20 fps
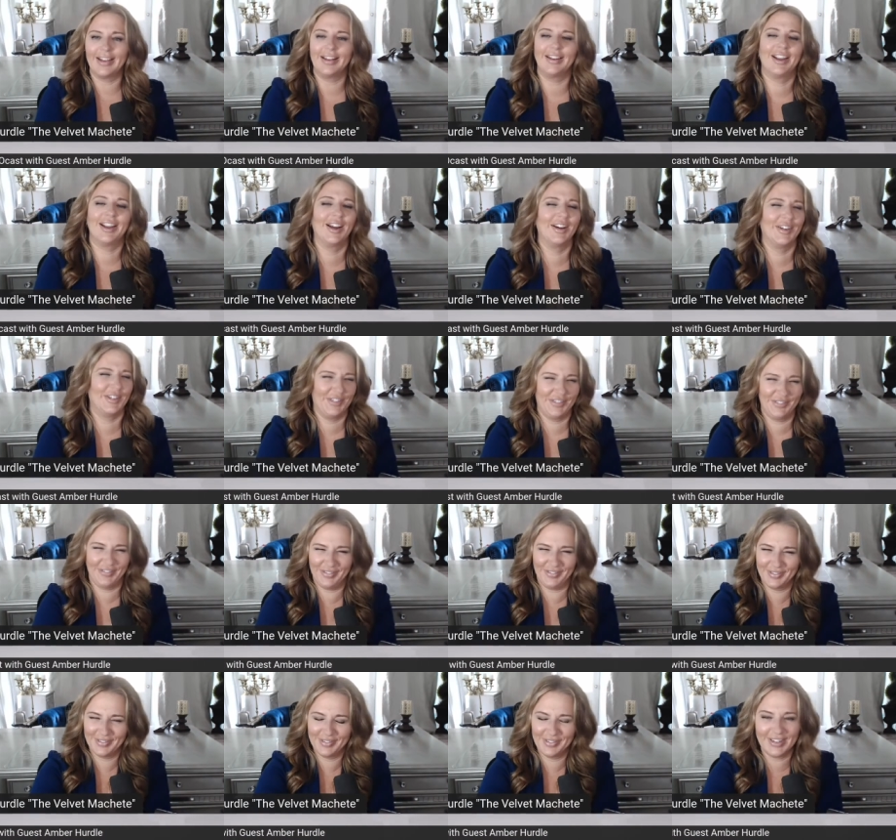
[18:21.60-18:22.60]
I know
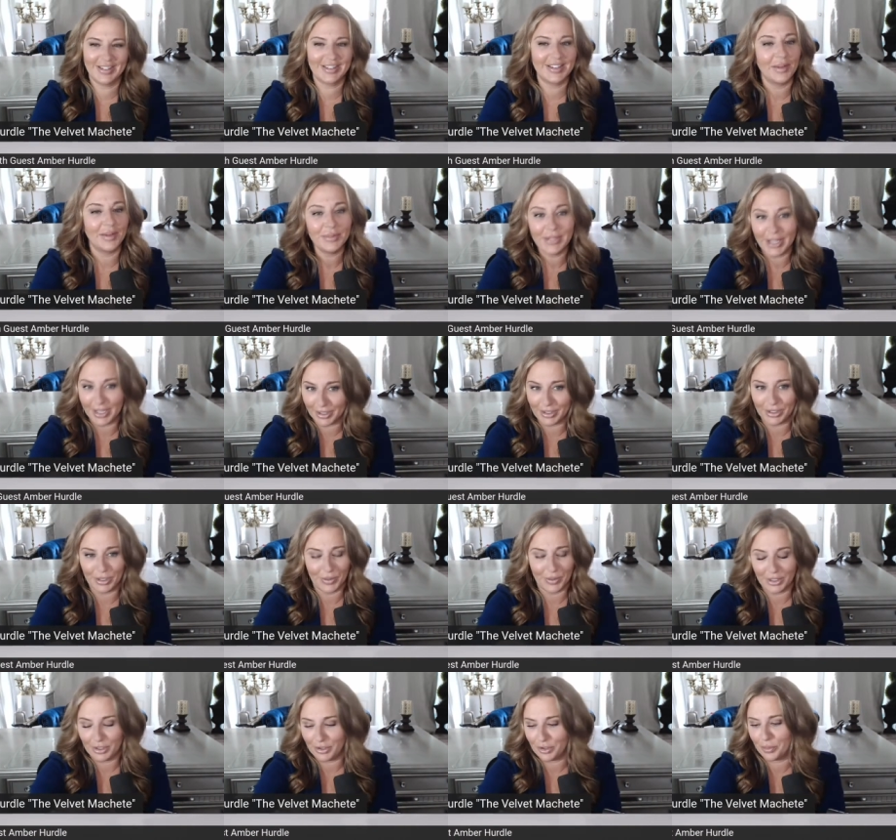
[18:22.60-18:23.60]
See, I'm telling
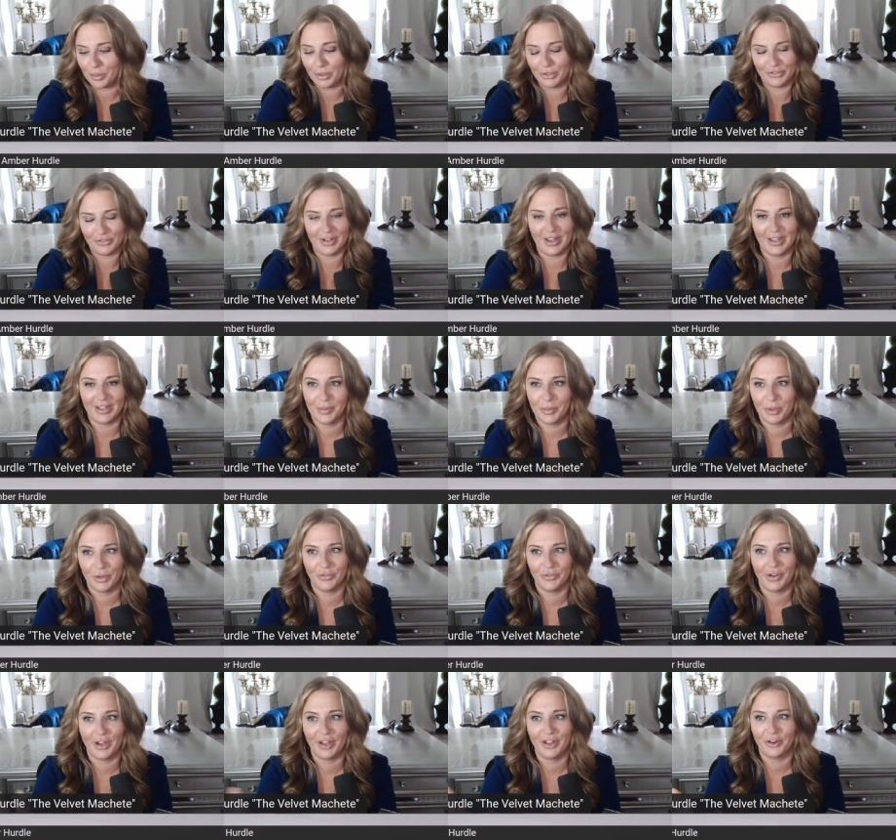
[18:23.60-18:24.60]
you, I know your personality
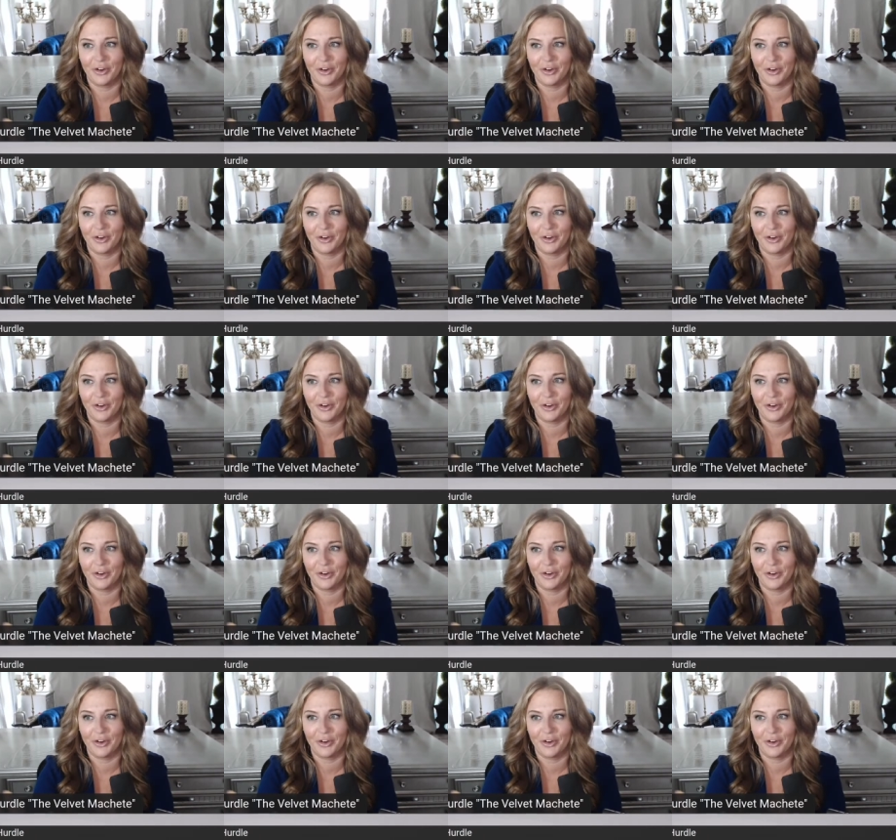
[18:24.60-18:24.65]
profile